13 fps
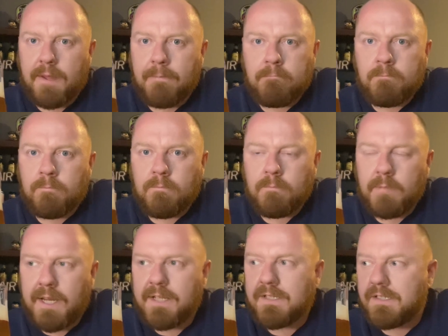it.
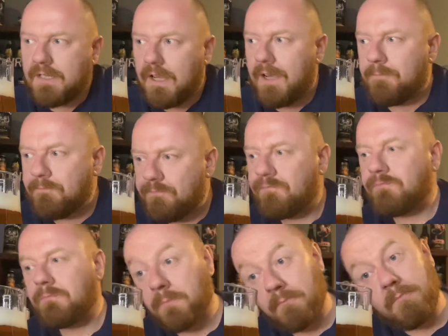It's, the
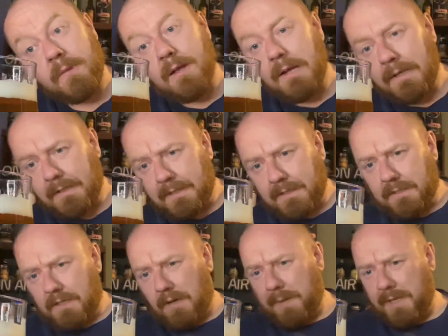
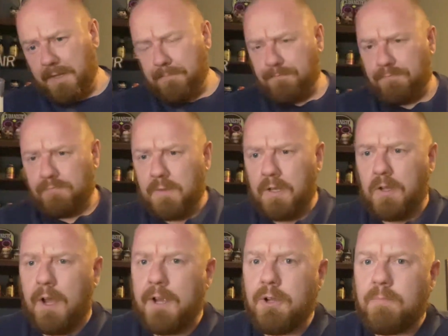
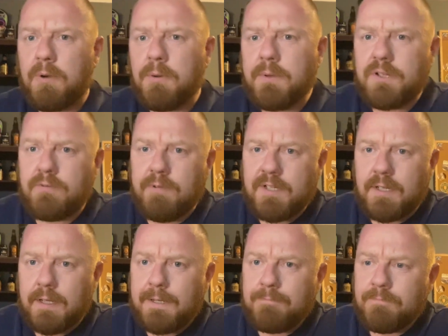guy who brewed this
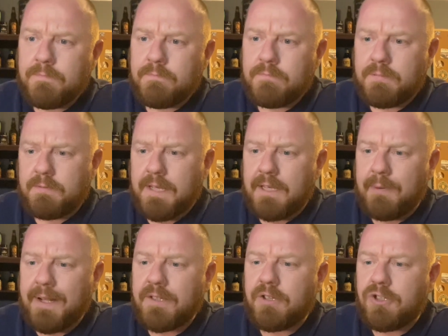originally said he
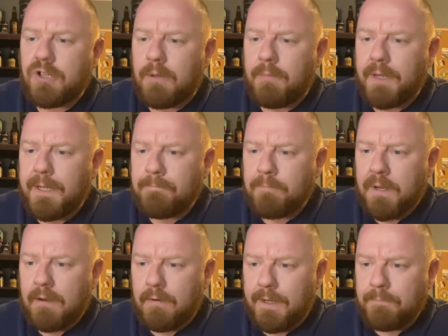went to Germany,
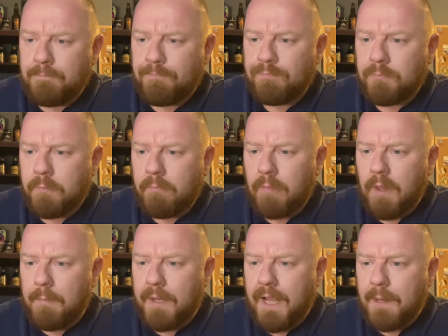apparently,
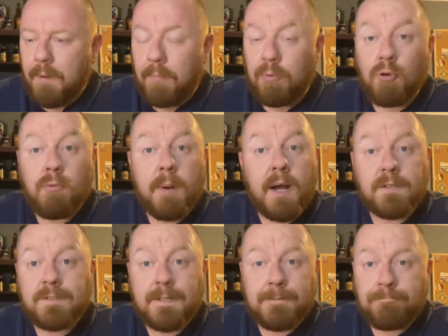and became a
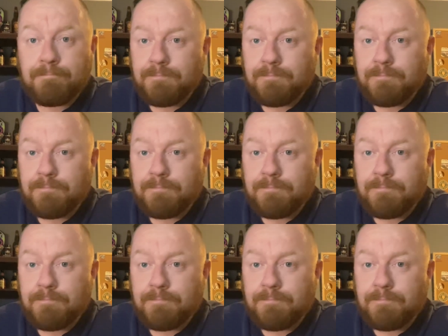brewmaster.